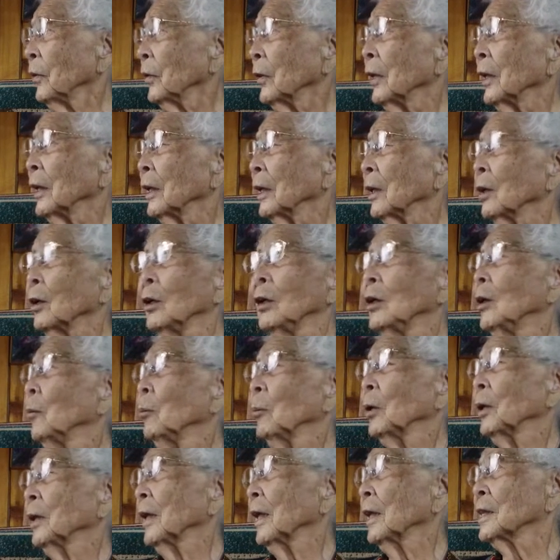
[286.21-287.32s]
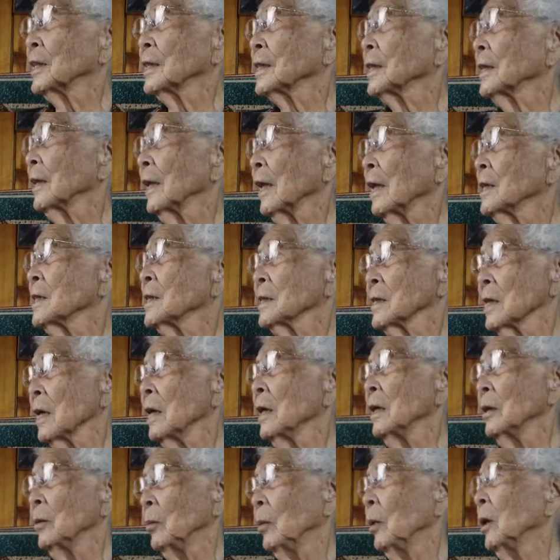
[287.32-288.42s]
I think, but that's the last
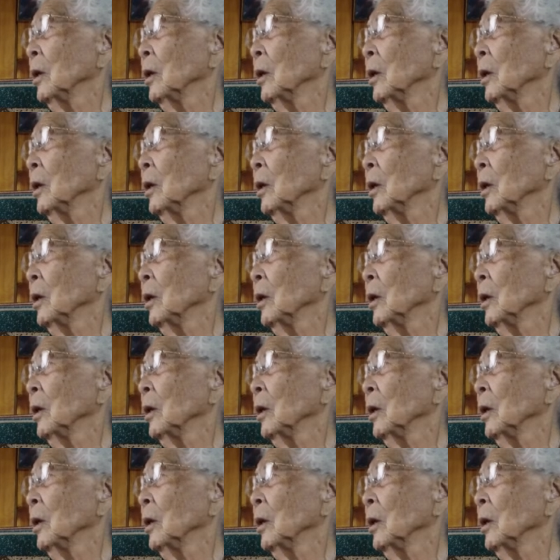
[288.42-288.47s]
time.